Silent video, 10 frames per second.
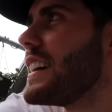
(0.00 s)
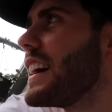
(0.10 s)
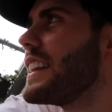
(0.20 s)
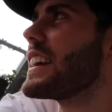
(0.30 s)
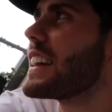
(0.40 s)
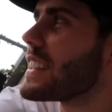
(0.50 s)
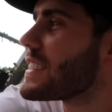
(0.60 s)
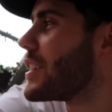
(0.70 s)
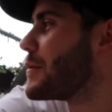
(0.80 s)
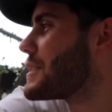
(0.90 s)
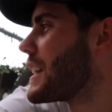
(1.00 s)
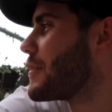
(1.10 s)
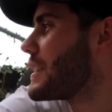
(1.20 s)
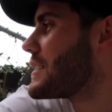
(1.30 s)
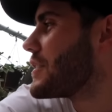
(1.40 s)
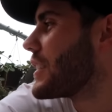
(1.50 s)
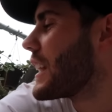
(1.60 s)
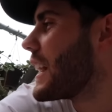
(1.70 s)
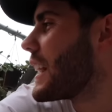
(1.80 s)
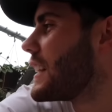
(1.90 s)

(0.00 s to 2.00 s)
And then get so upset when he's not there.